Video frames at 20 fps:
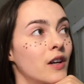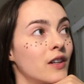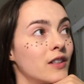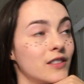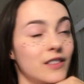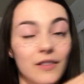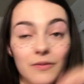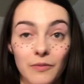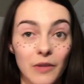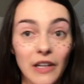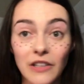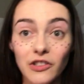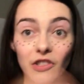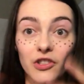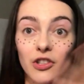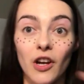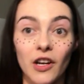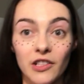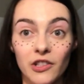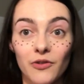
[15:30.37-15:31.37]

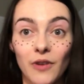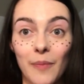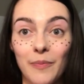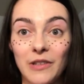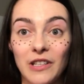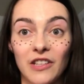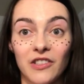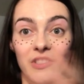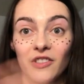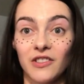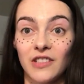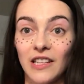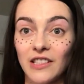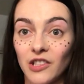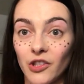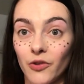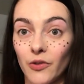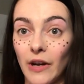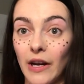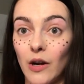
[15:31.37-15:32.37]
Angiotoxin repetitions, that's
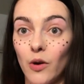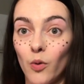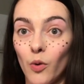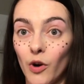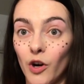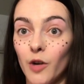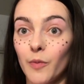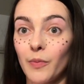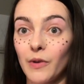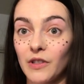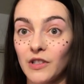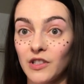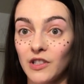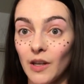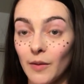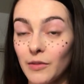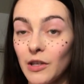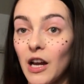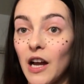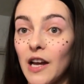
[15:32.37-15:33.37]
a great quirk, but
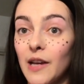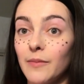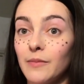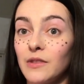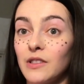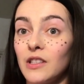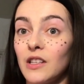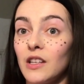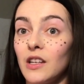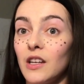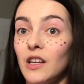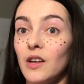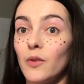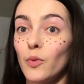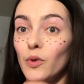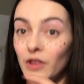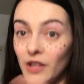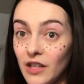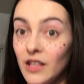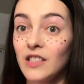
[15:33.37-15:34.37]
sometimes
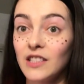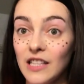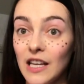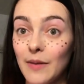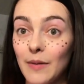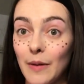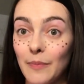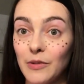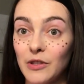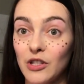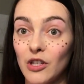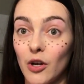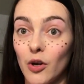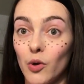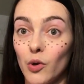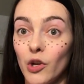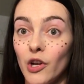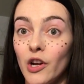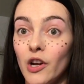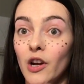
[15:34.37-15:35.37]
within the same
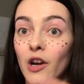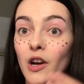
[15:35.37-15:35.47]
episode,